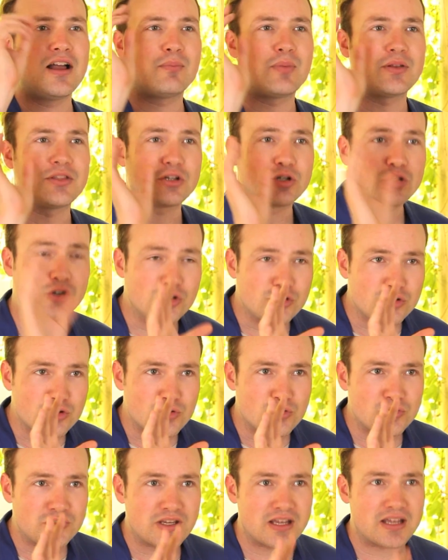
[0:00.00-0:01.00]
But the good
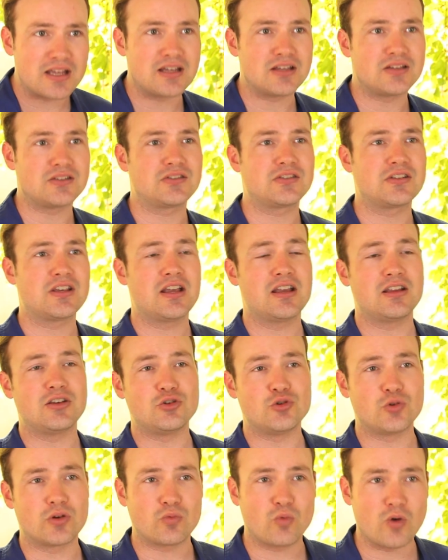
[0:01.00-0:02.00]
news is
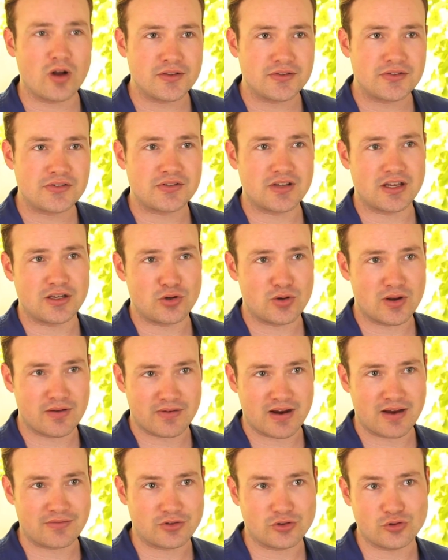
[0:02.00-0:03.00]
you do it once and you
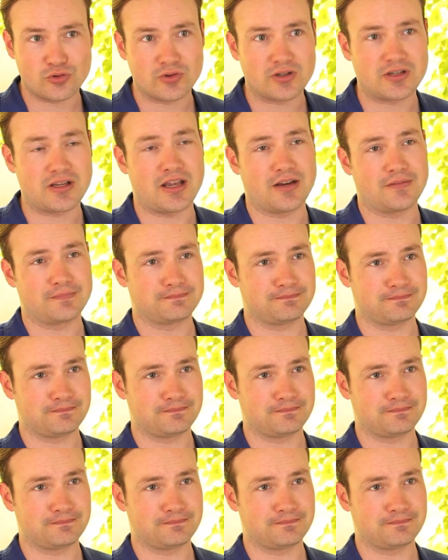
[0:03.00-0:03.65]
never have to do it again.